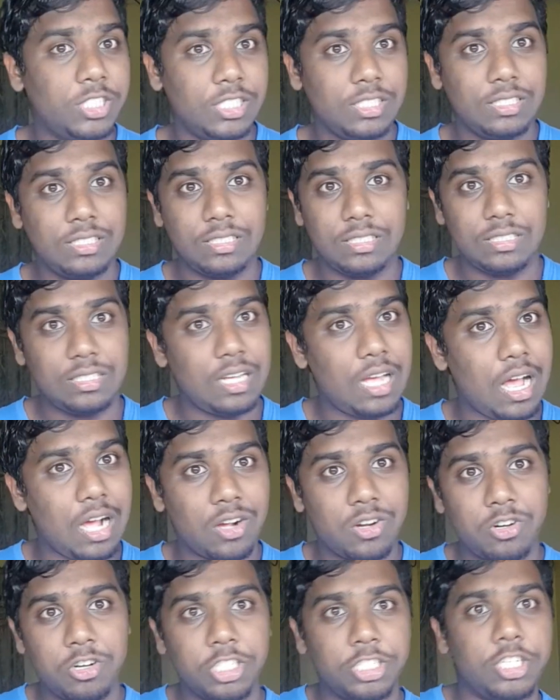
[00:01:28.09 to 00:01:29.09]
is a
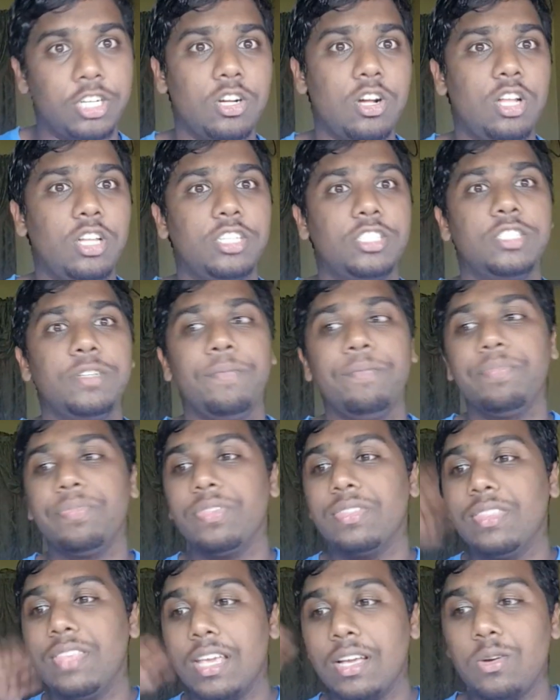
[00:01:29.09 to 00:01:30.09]
Christian college,
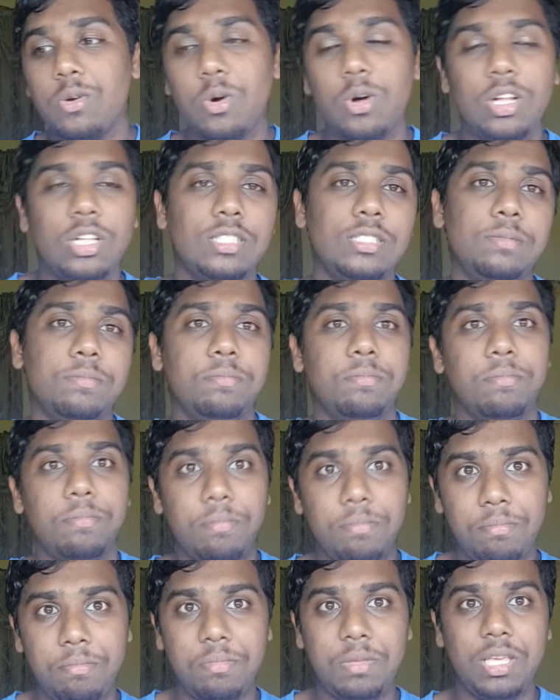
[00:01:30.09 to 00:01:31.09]
they called
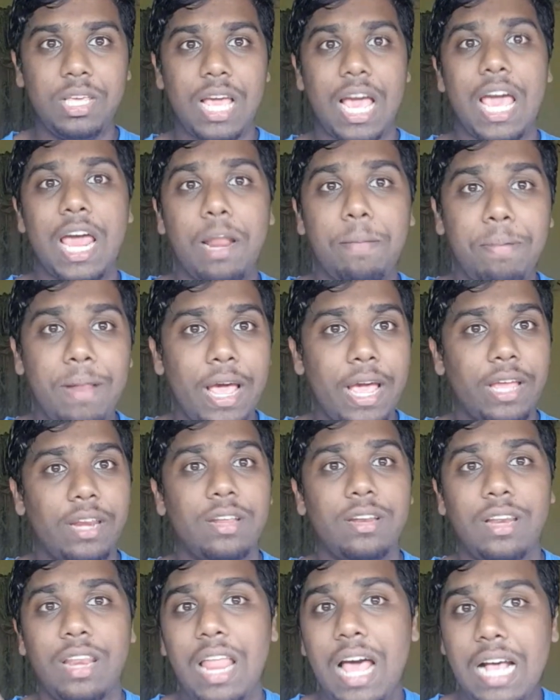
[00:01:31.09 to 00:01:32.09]
me. I had
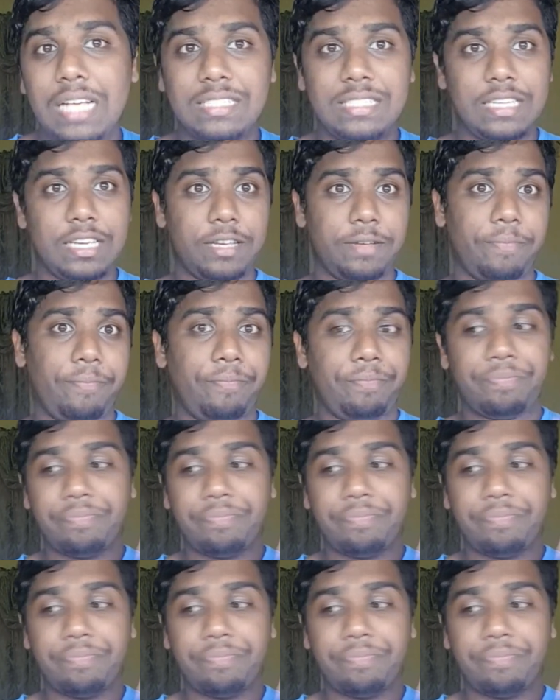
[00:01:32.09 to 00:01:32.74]
applied last year.